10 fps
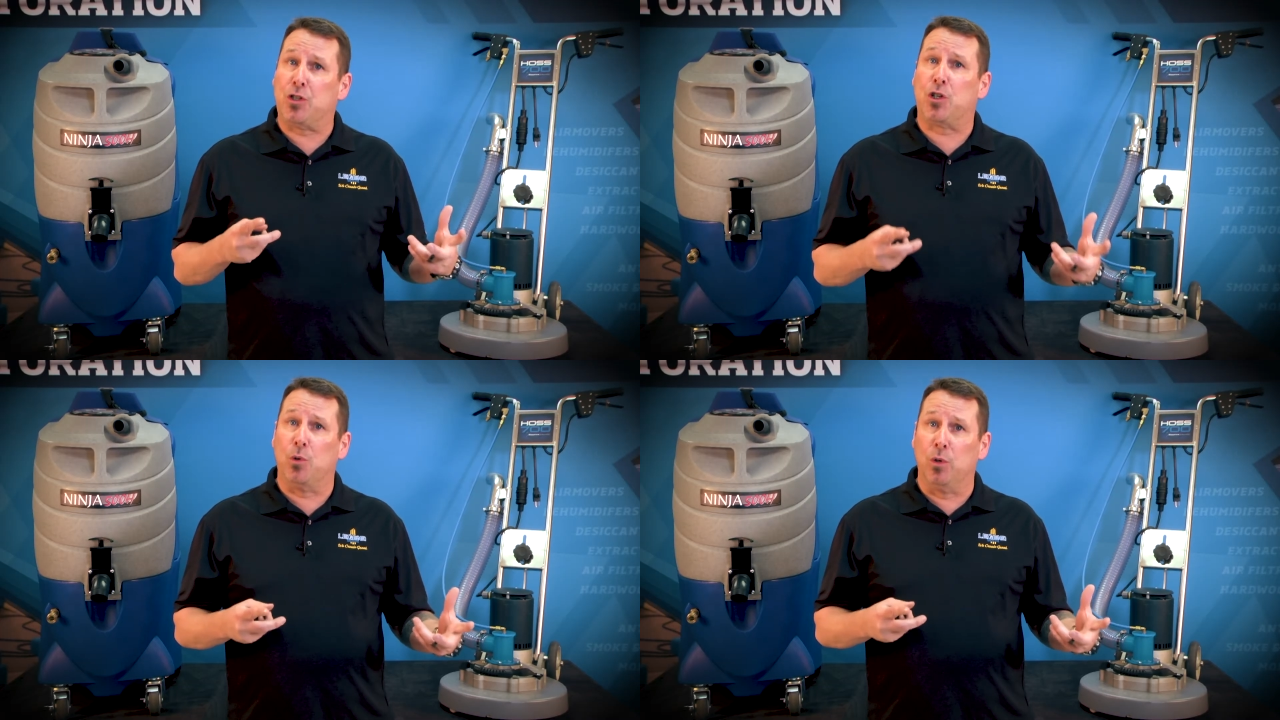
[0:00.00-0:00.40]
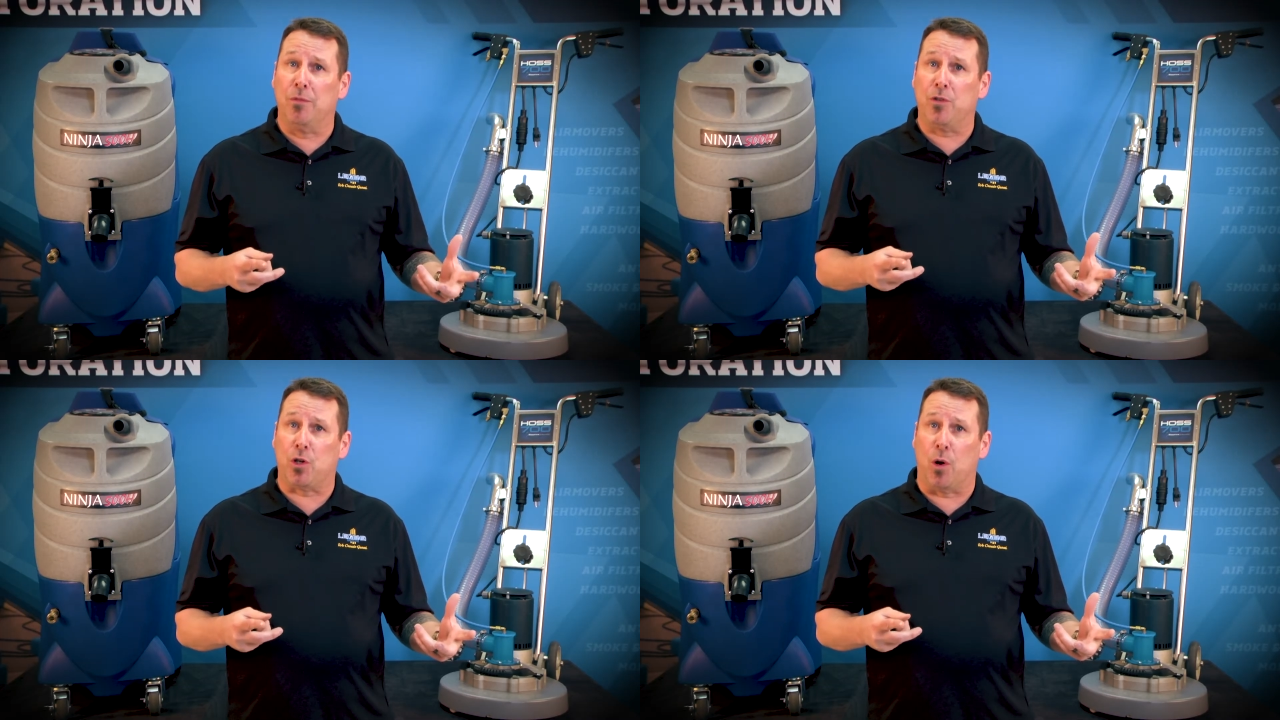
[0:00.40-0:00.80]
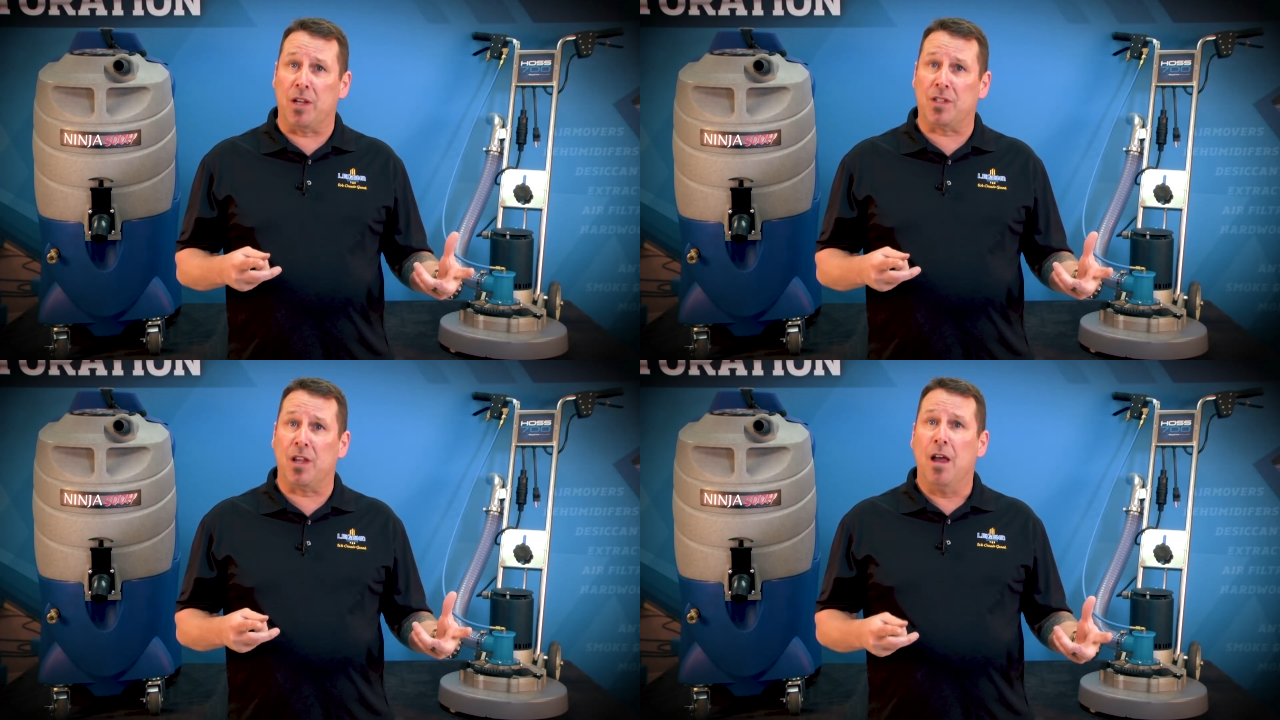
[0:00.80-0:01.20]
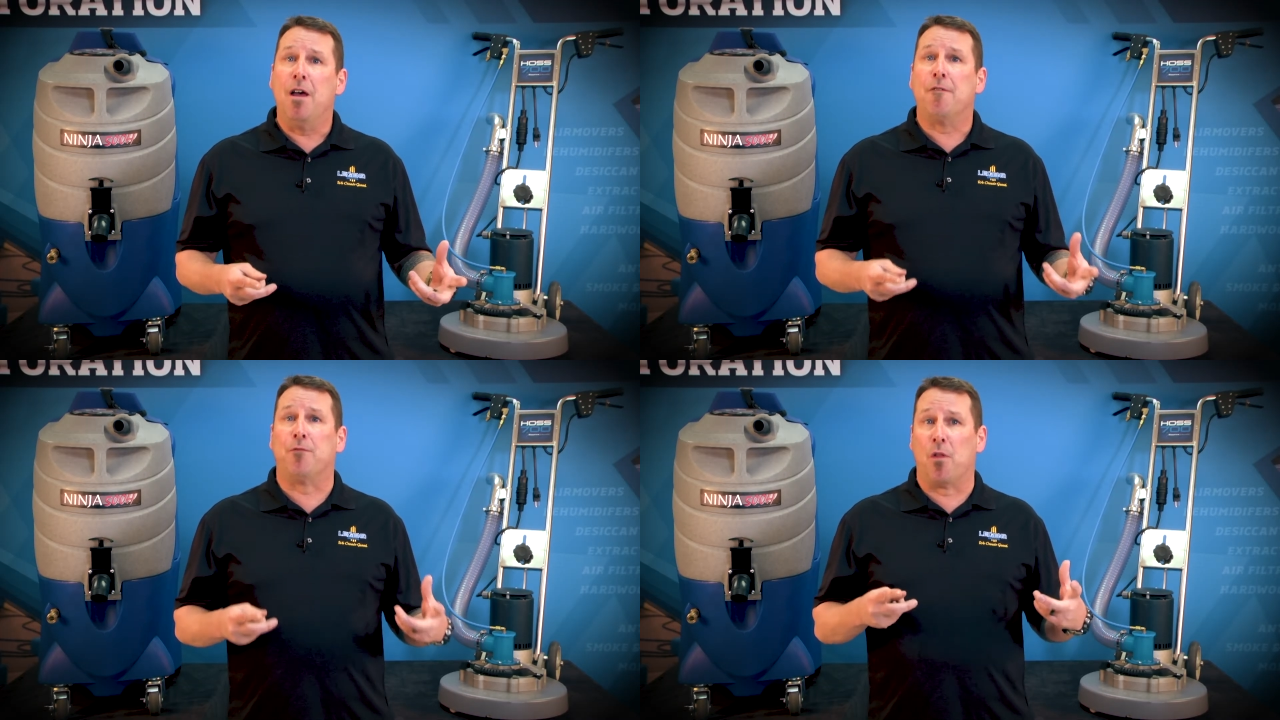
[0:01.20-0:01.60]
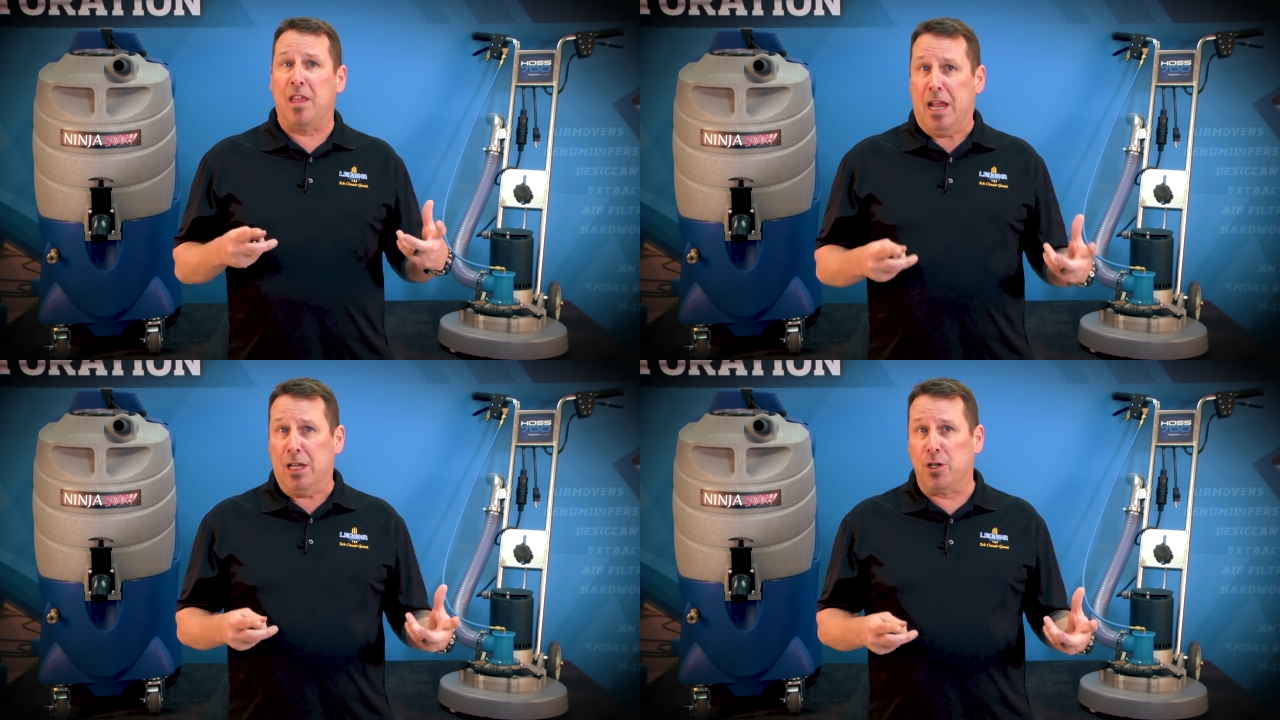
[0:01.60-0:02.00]
tool of choice for
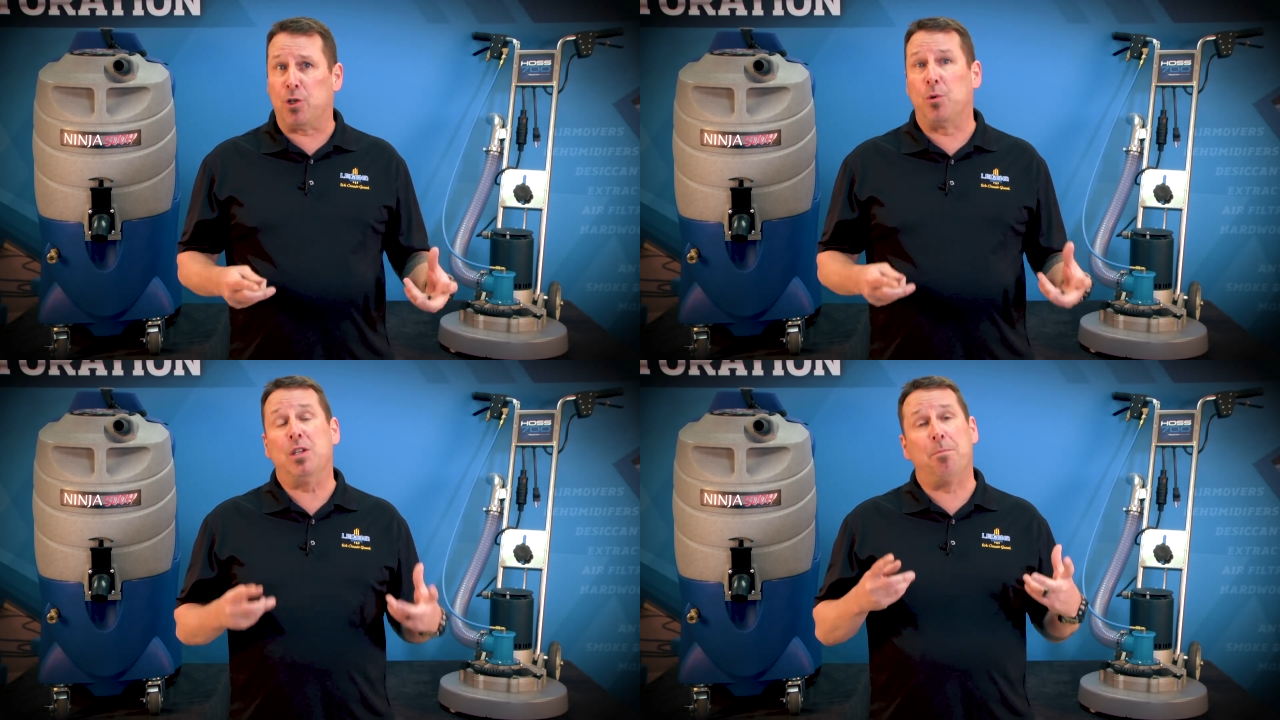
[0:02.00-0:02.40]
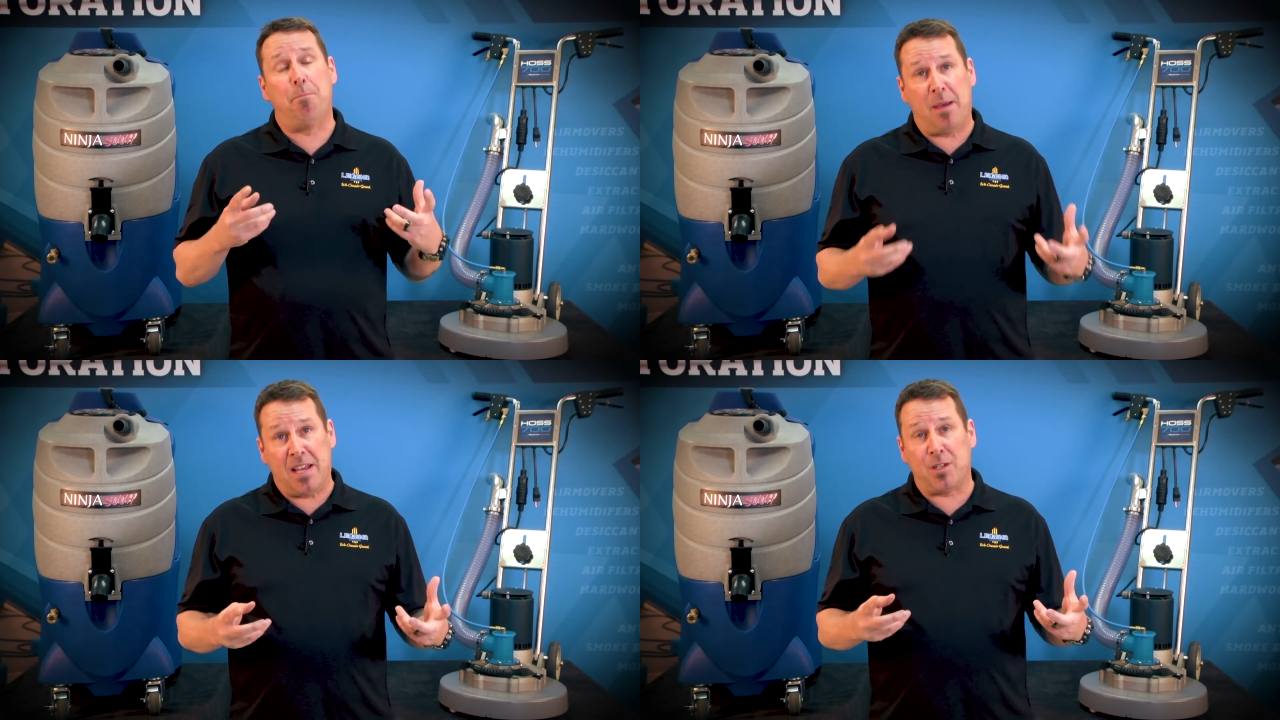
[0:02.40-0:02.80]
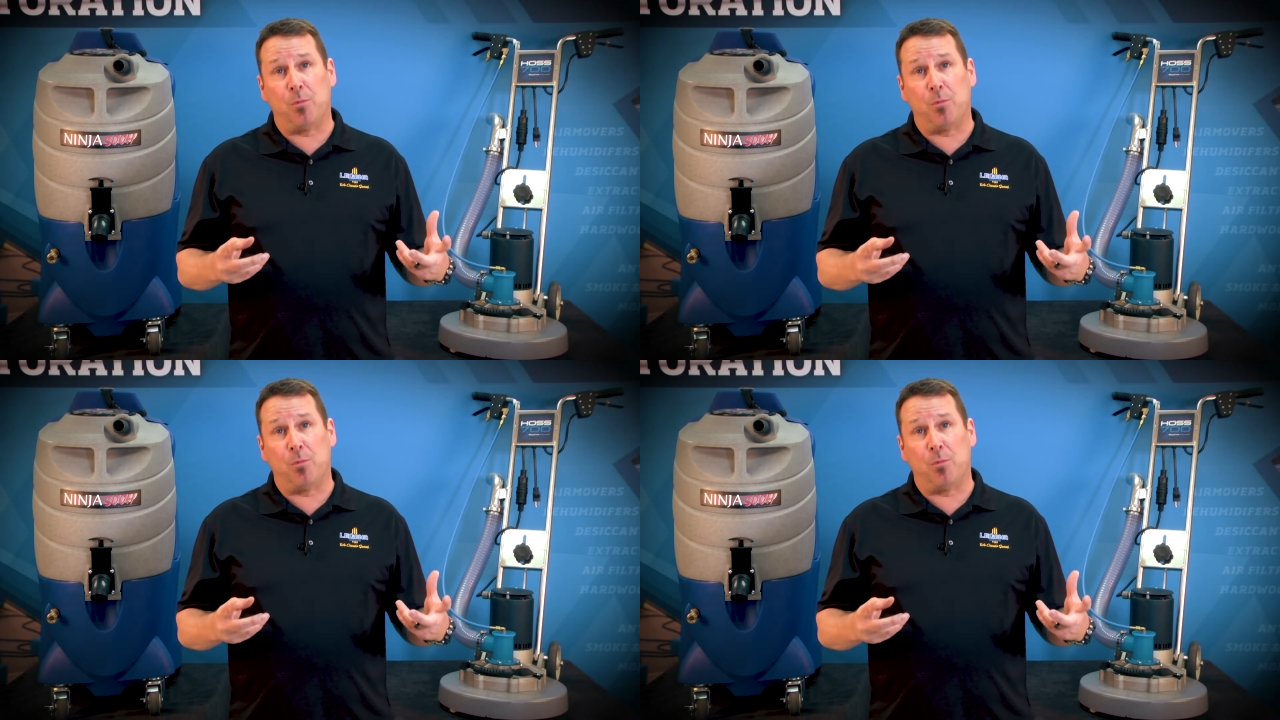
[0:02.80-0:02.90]
the industry's best